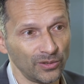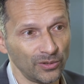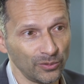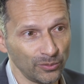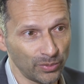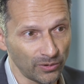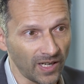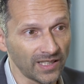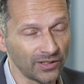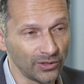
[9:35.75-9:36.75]
to
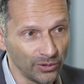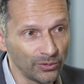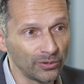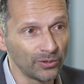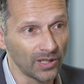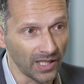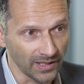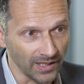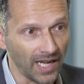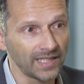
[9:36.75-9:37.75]
provide a new, a
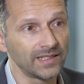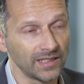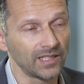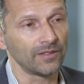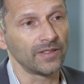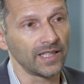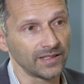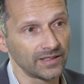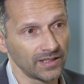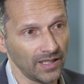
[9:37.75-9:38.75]
nice
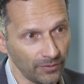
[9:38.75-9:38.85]
interface